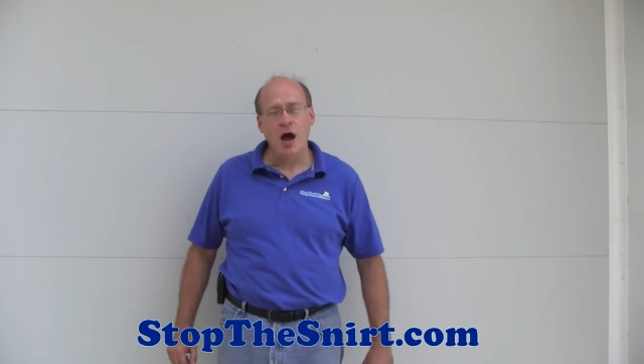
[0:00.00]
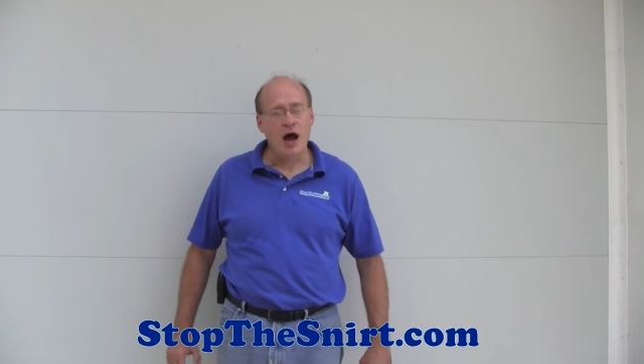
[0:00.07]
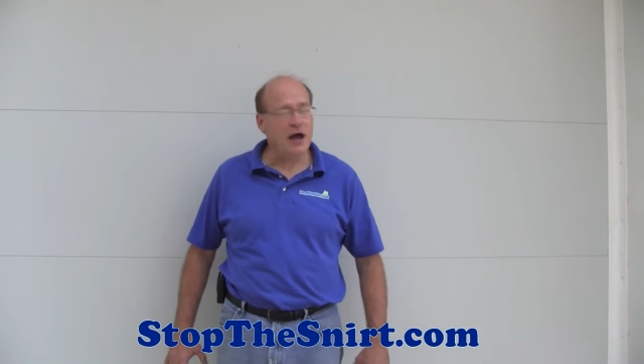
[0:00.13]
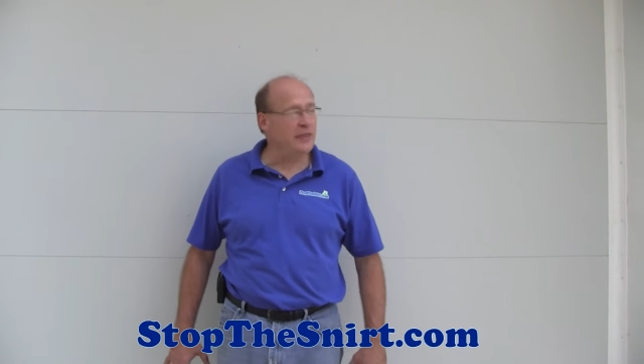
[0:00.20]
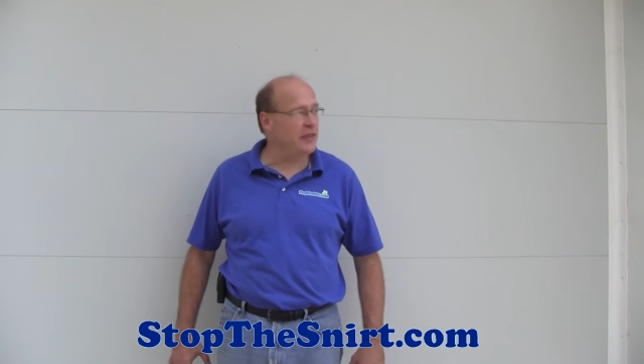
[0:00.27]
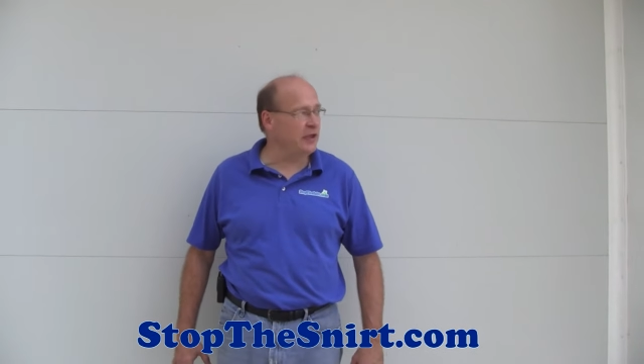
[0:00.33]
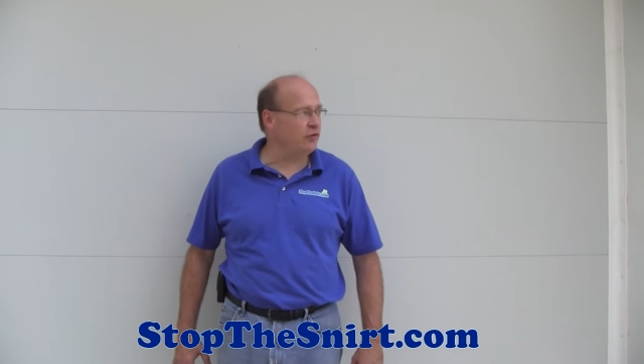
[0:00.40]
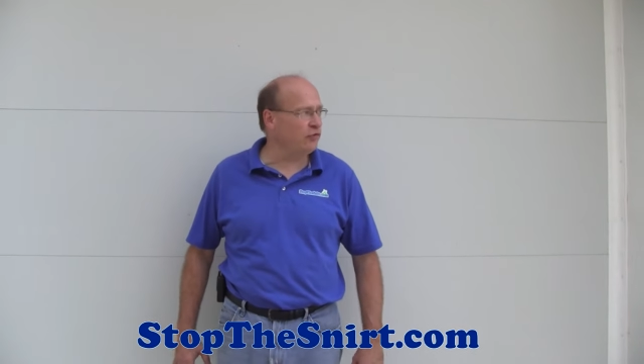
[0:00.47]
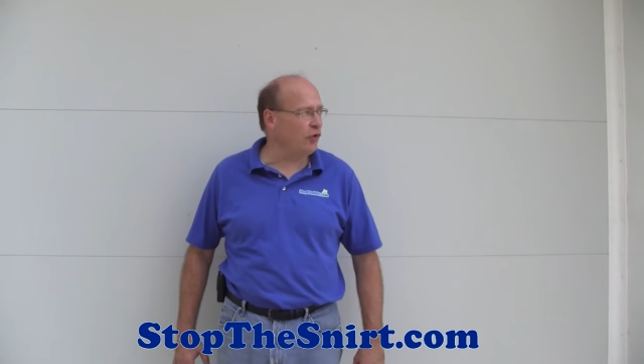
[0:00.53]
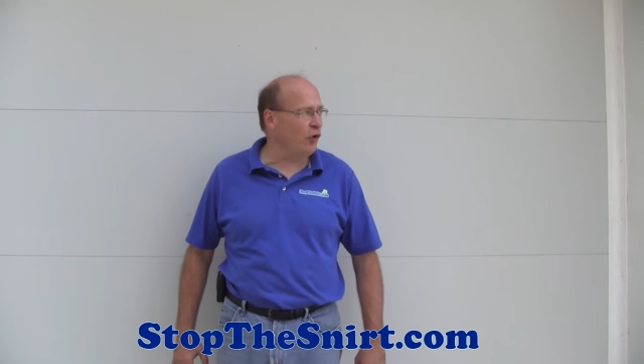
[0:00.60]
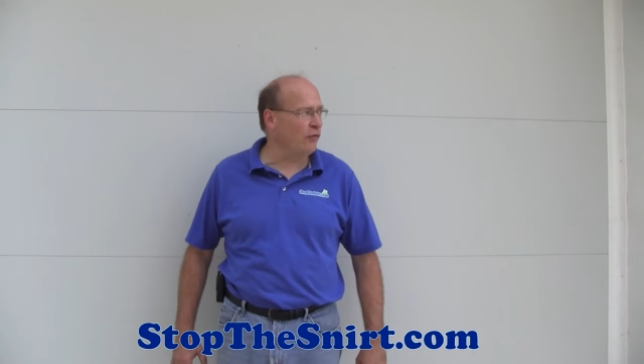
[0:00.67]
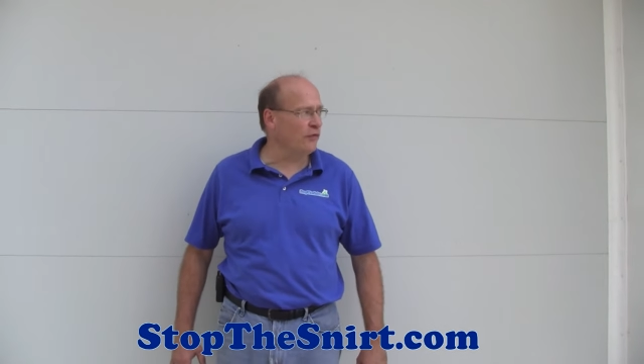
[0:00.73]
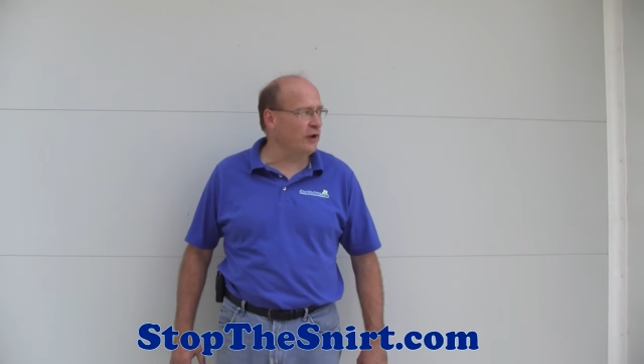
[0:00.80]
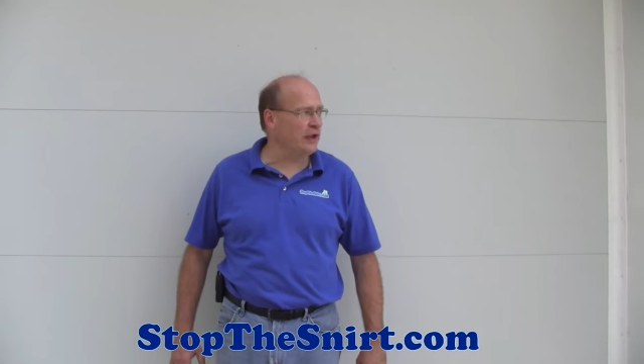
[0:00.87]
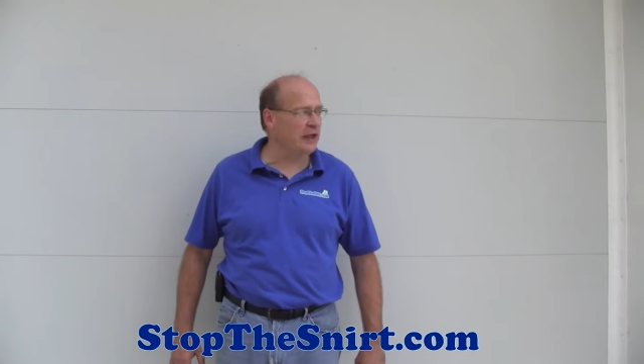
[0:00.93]
On this
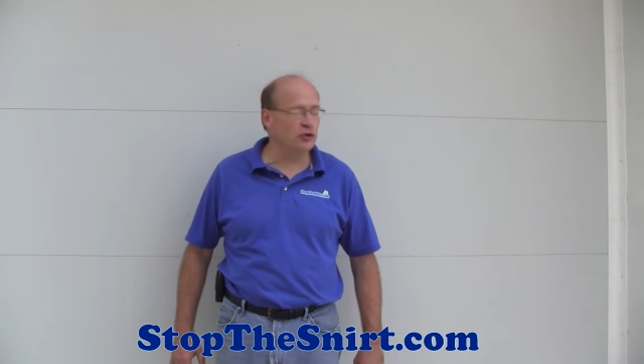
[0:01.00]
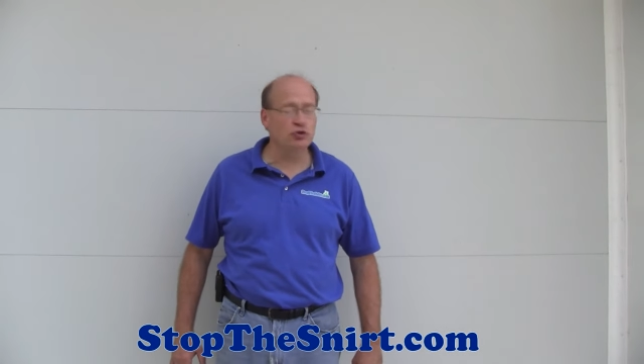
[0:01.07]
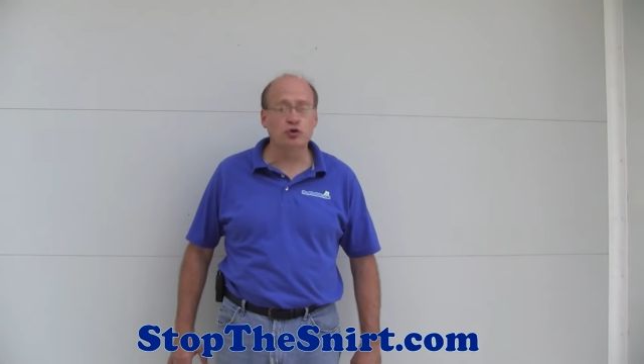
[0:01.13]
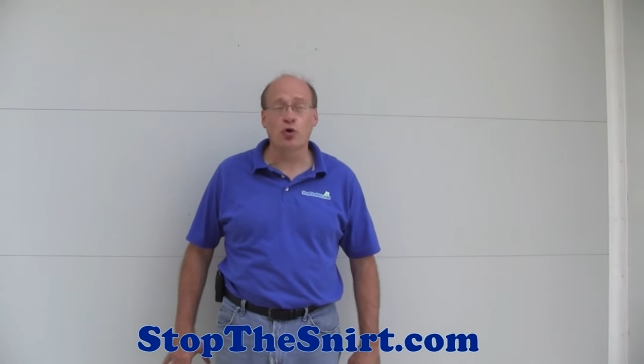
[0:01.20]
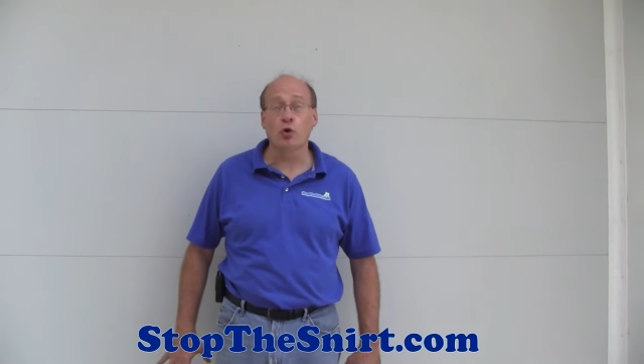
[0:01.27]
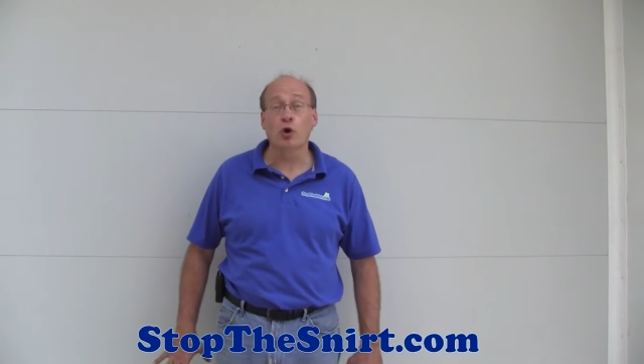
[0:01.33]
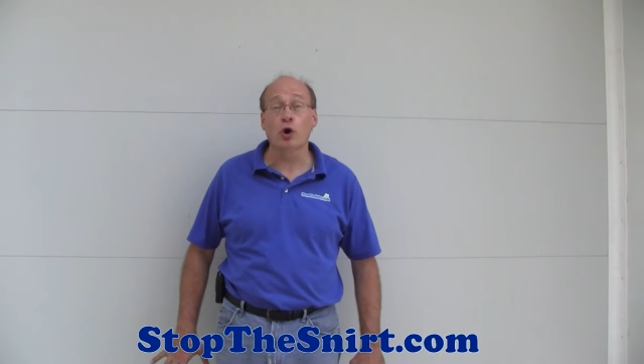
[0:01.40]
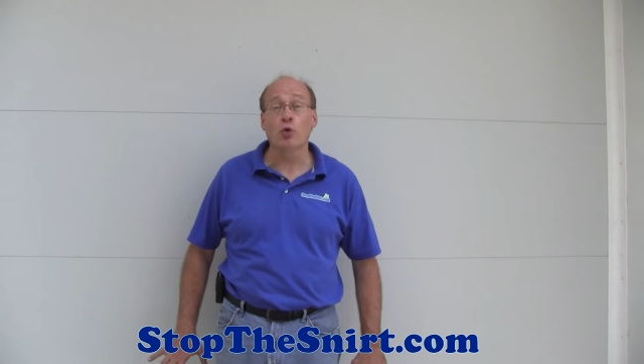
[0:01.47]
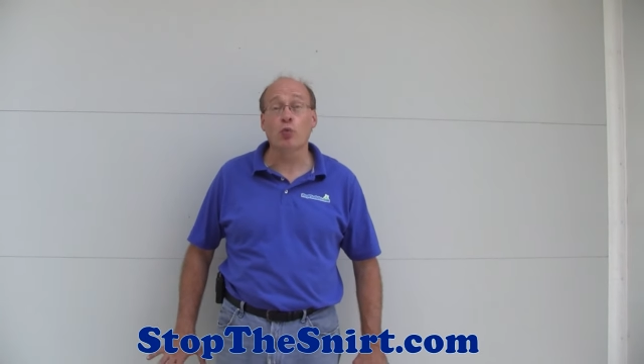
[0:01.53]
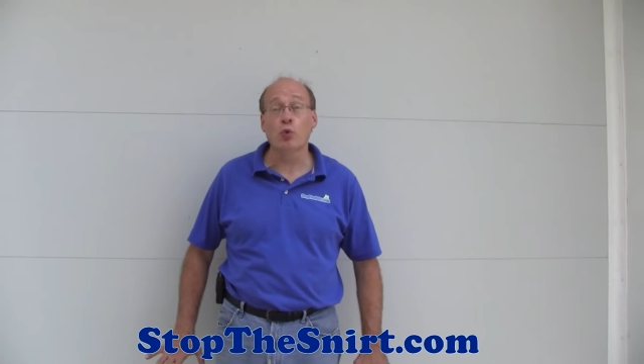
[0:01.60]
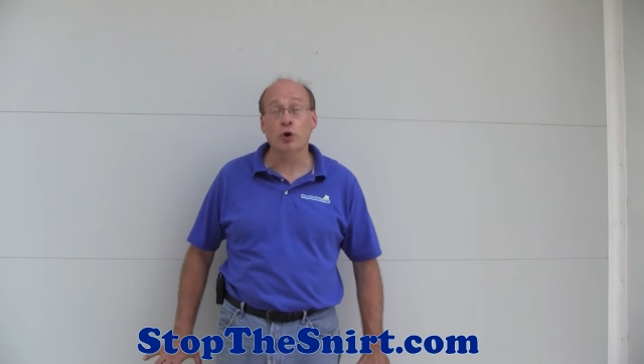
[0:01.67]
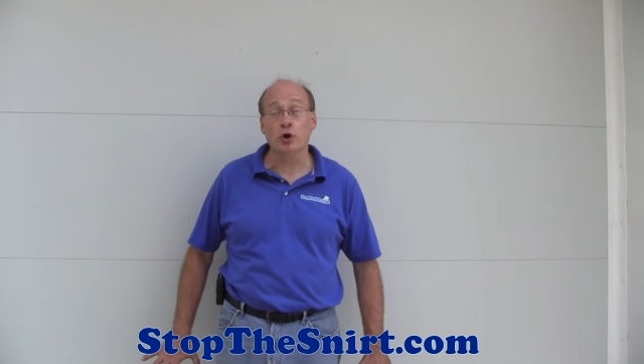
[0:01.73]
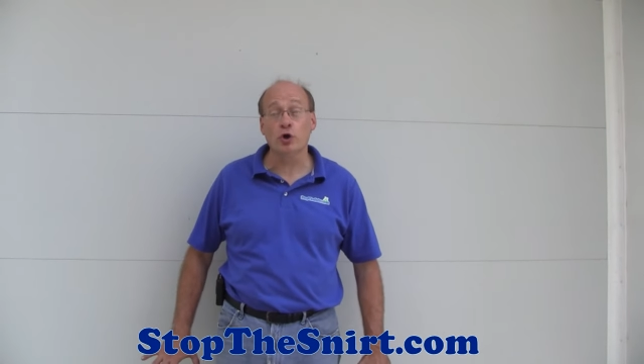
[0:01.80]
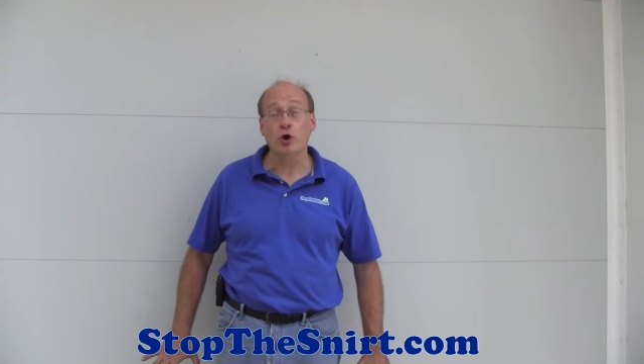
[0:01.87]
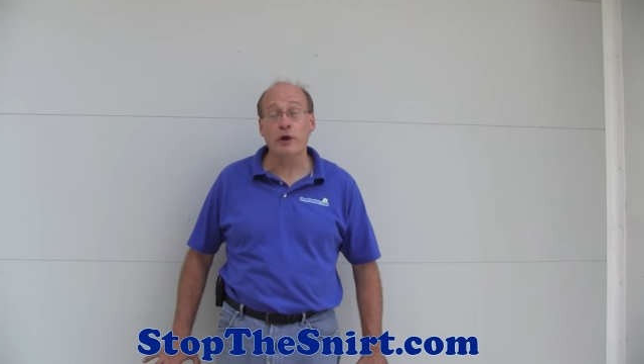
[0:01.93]
overhead door,
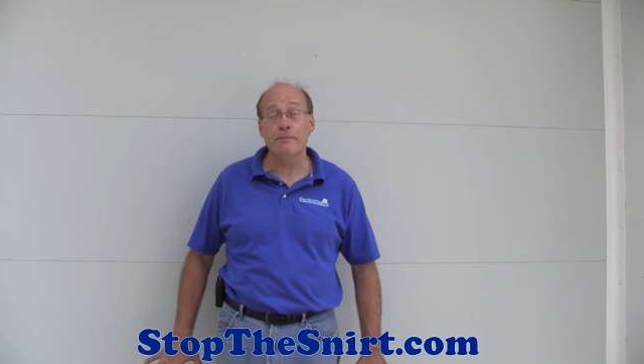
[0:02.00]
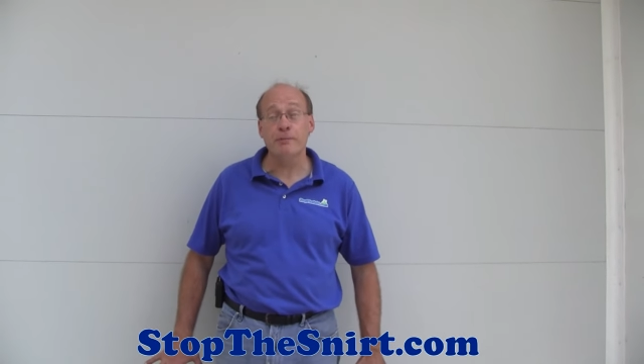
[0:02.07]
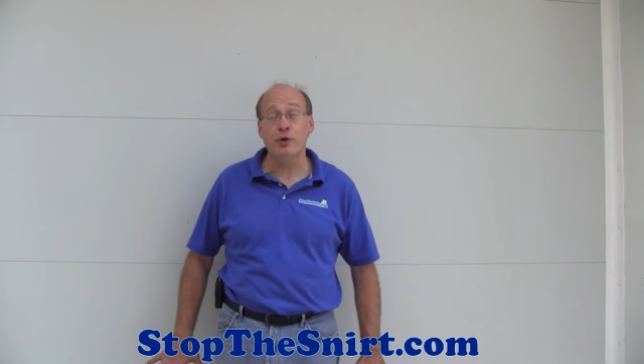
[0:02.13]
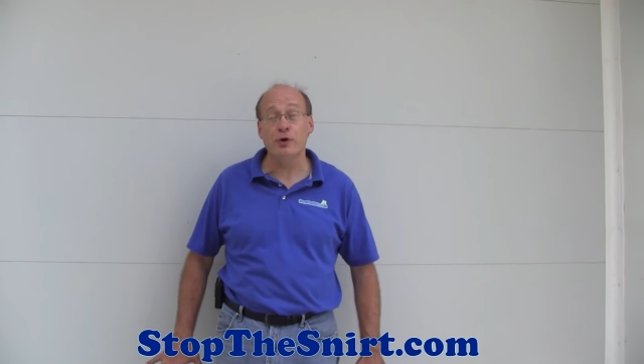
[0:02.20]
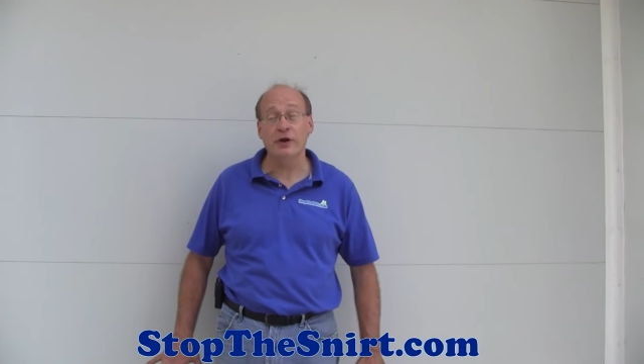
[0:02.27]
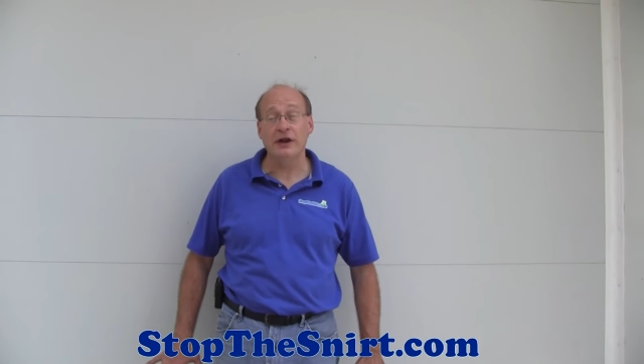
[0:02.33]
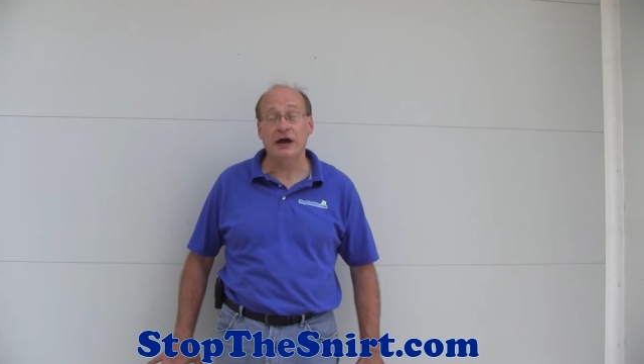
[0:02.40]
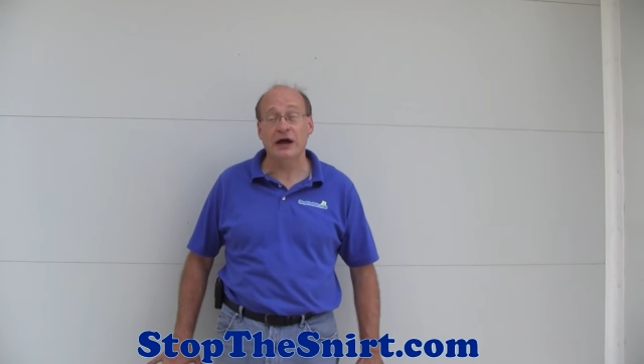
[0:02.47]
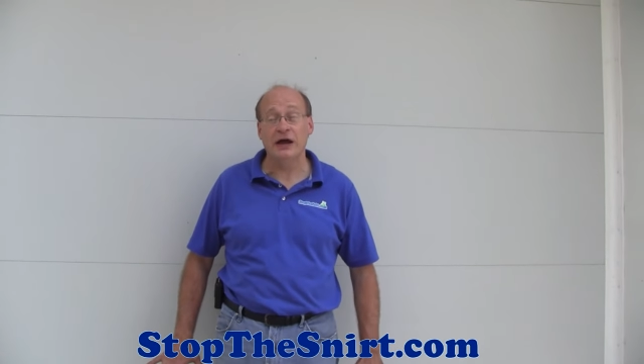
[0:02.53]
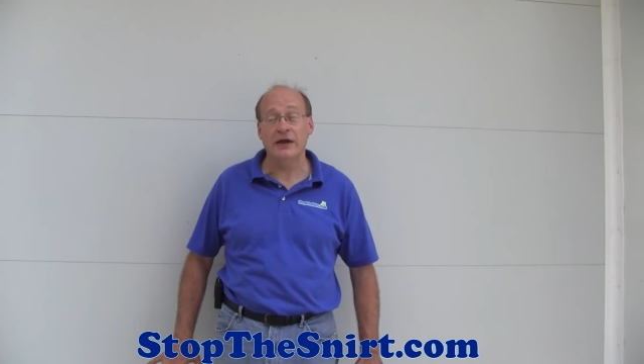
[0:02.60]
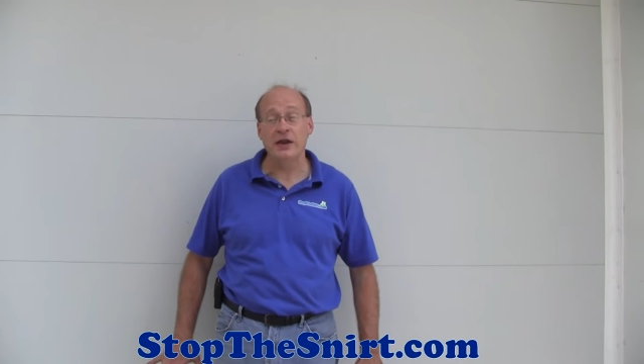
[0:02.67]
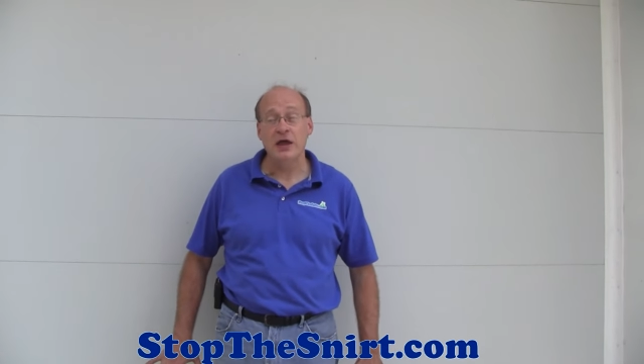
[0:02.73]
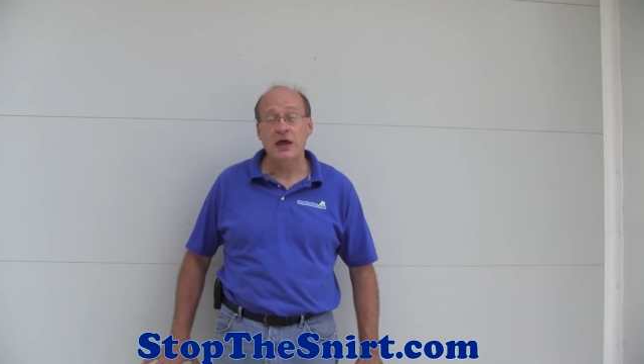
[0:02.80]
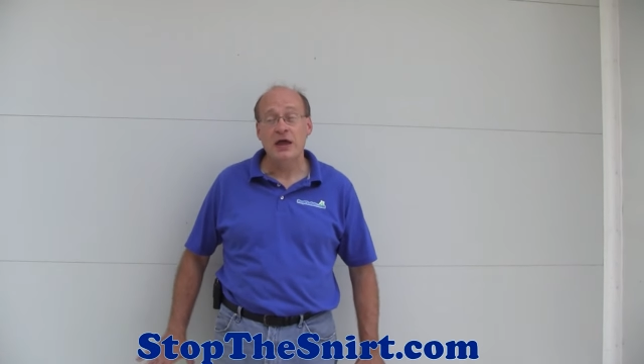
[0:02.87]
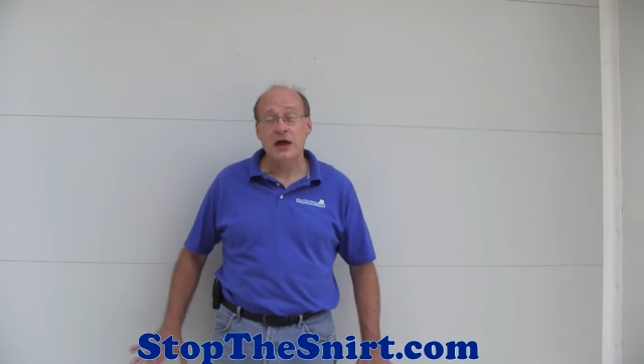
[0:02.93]
we're going to put on